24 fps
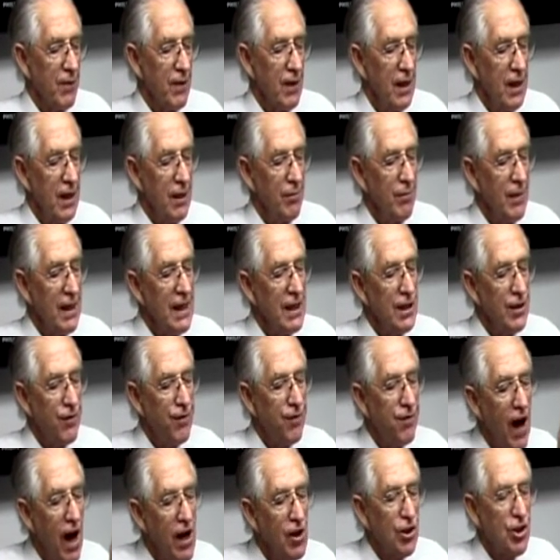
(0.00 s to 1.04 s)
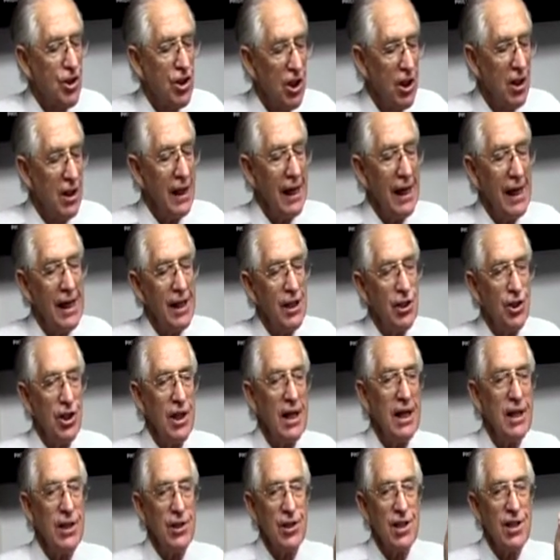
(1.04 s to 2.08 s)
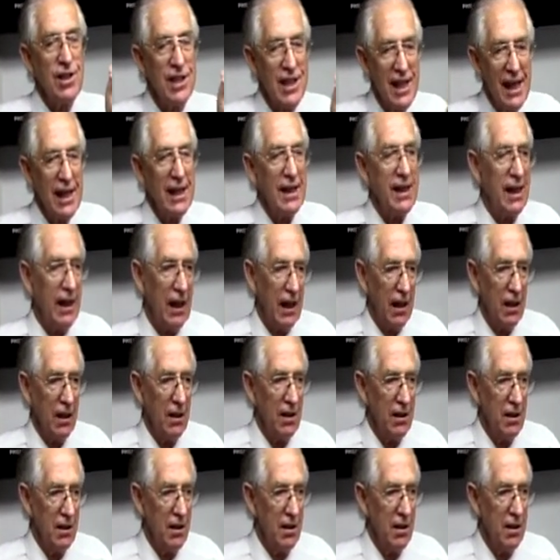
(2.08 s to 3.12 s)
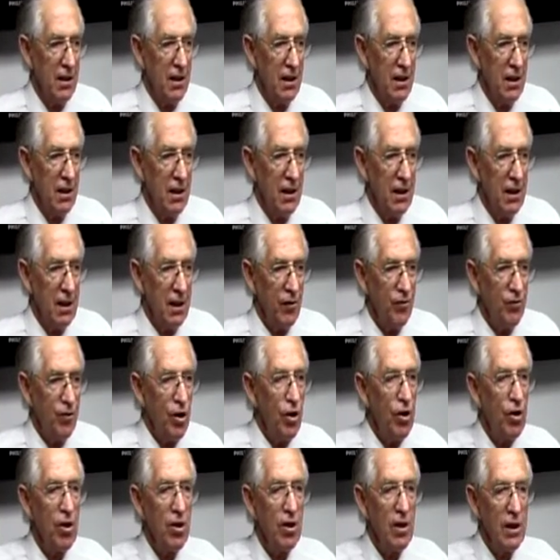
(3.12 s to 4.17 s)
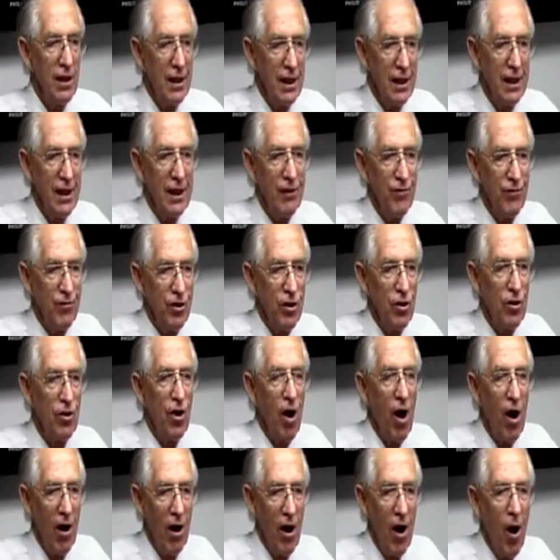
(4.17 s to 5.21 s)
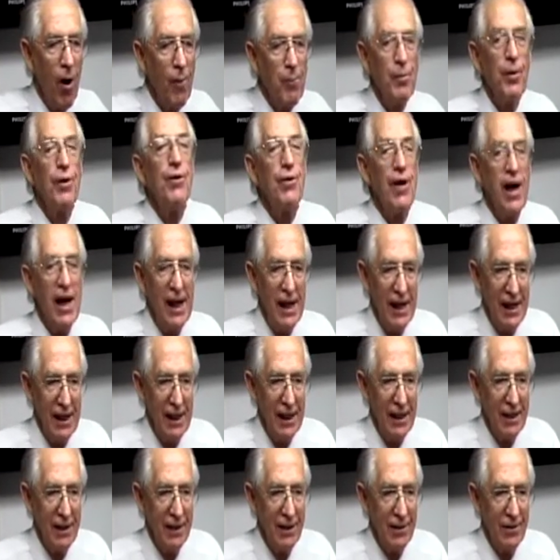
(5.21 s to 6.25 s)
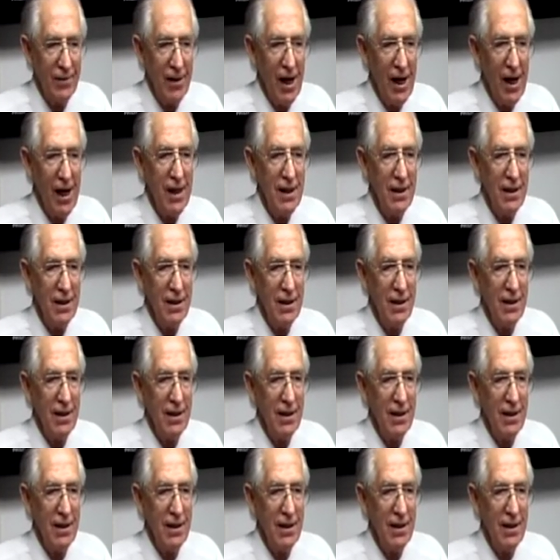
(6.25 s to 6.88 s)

It means function in Jesus' thinking. If you're operating, right?